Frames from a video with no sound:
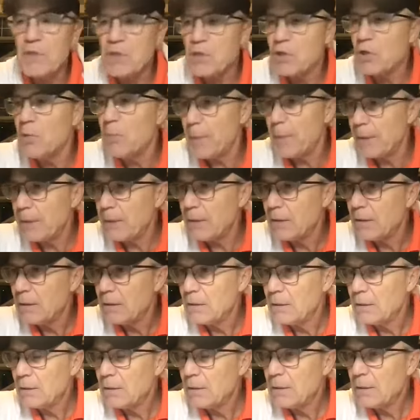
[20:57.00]
stupid,
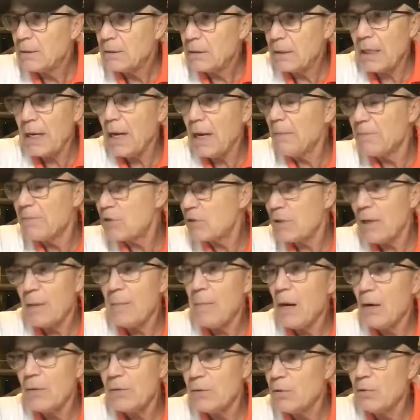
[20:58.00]
that I'm
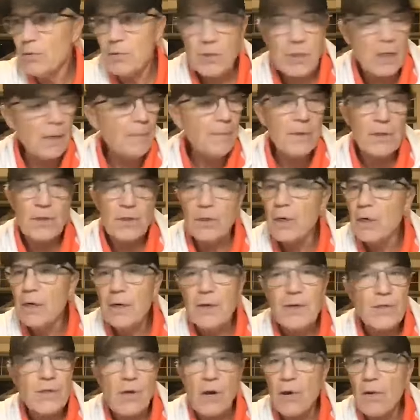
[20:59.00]
somehow doing something that's going to
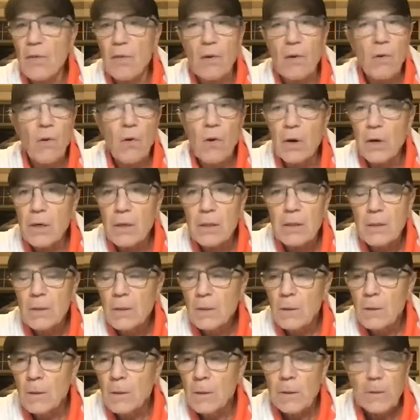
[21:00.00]
dishonor the Lord,
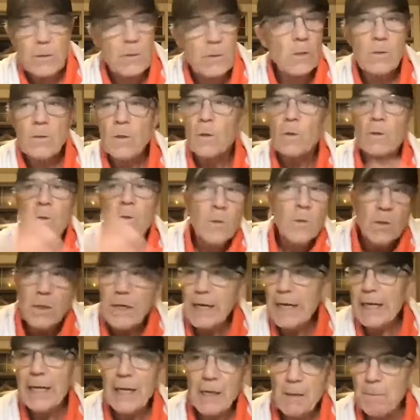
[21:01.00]
he says, you
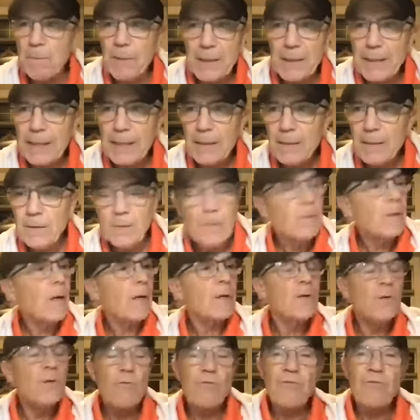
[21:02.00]
get in a plane
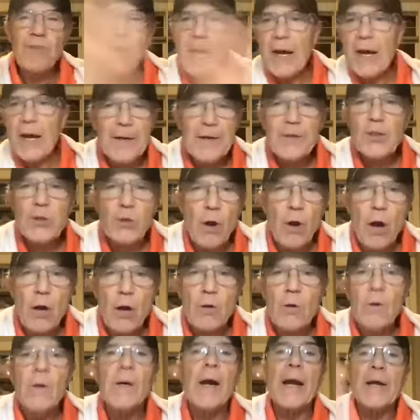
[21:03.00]
and you fly to
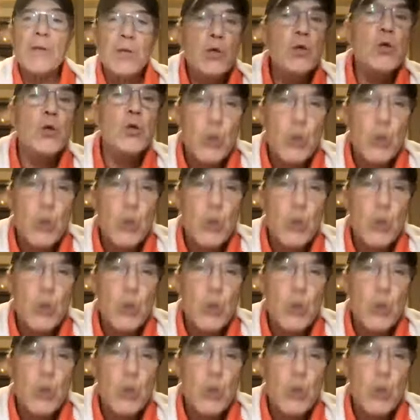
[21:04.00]
Toronto and you